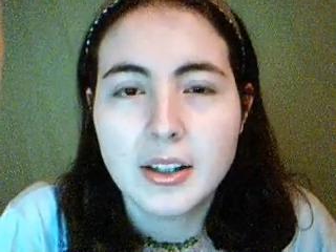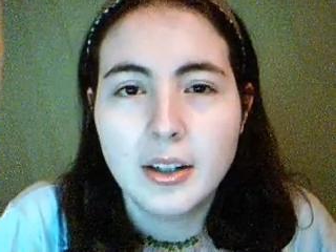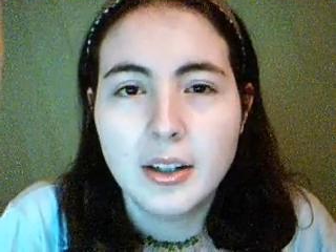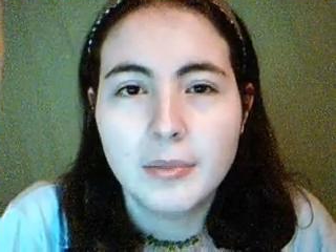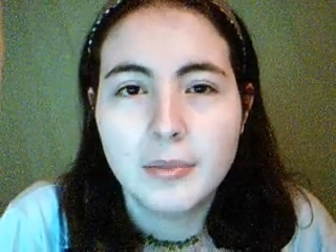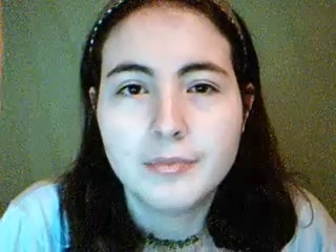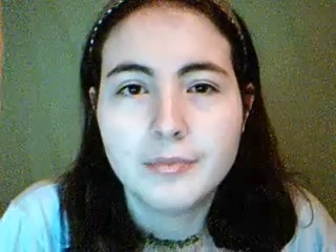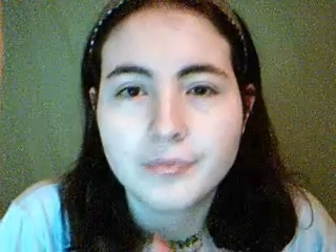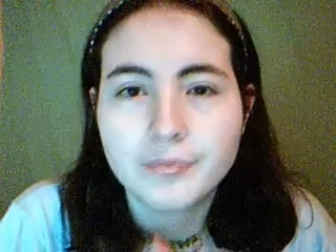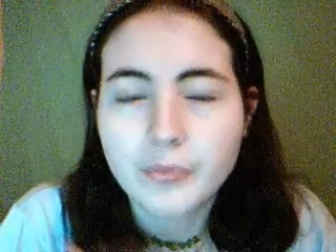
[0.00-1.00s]
um,
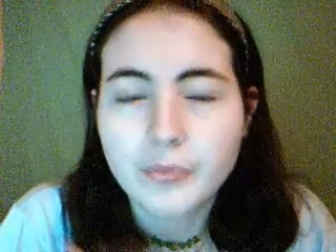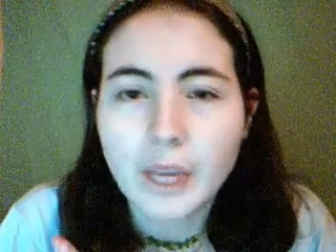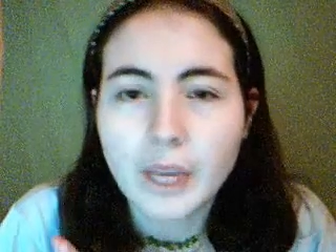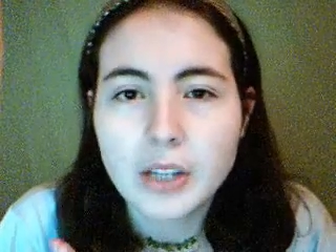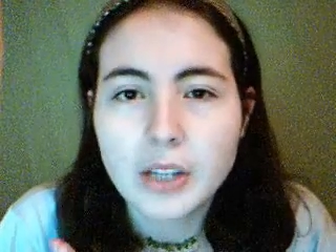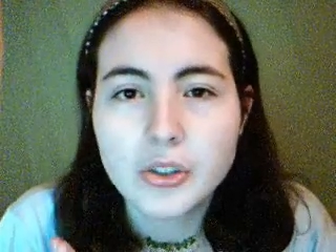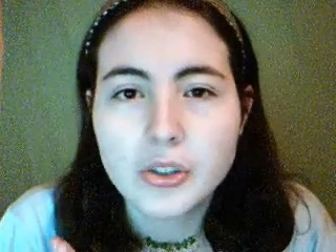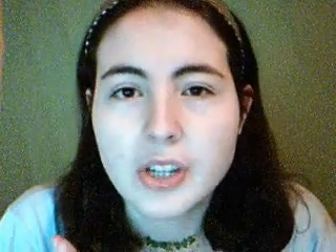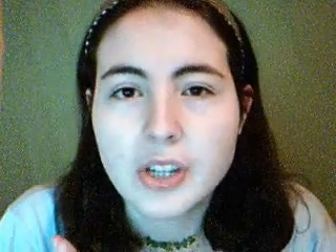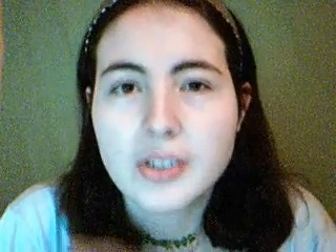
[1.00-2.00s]

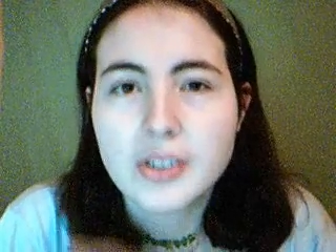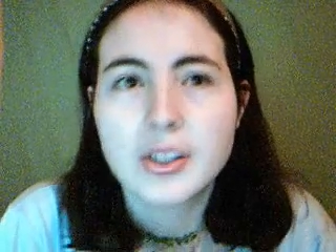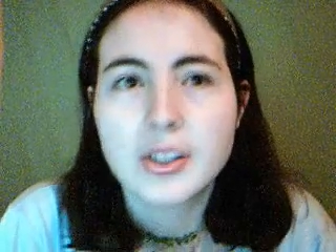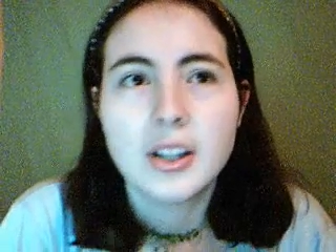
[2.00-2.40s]
just